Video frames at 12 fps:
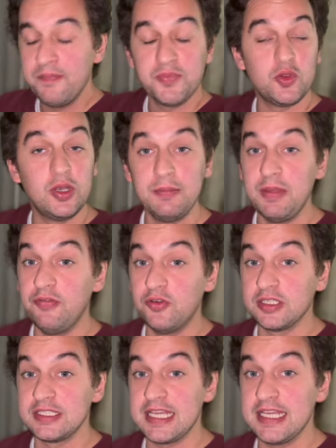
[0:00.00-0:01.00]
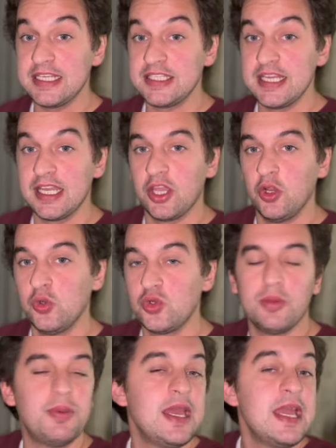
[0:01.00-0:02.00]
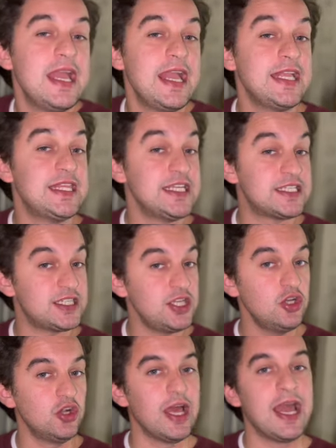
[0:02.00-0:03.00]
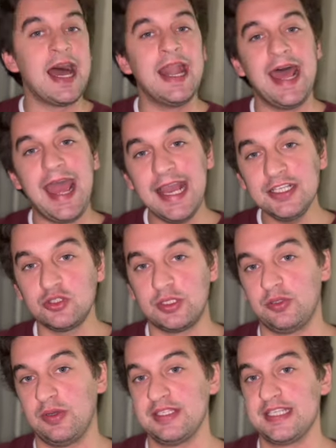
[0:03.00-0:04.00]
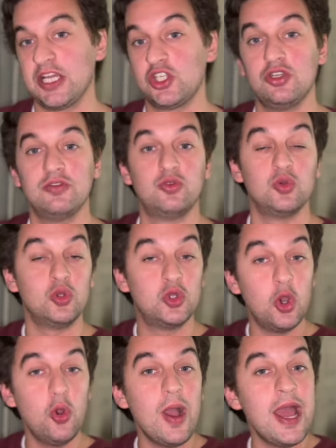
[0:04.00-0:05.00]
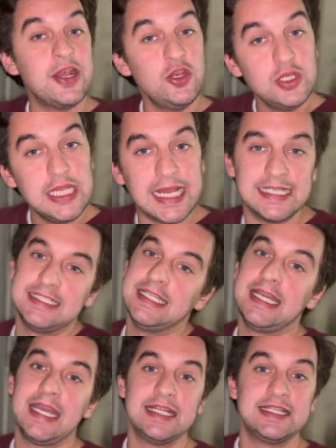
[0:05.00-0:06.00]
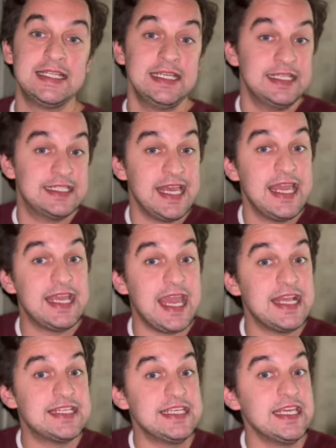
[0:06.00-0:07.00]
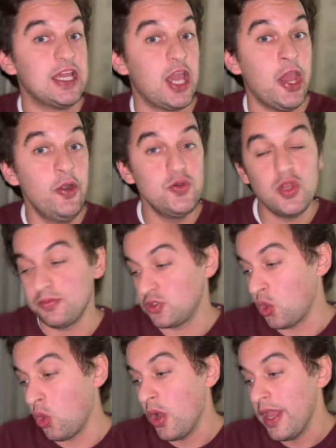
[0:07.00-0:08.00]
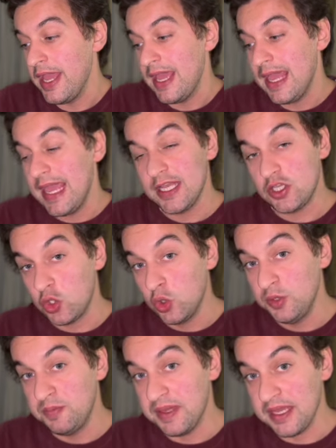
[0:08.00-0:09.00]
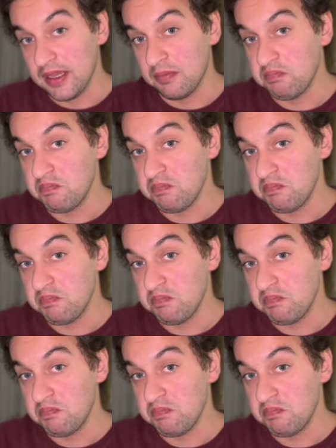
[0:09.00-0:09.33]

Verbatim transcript: could it be for the ZK Sync airdrop? It is still an extra transaction to go and utilize the, the ZK Sync airdrop. So it could be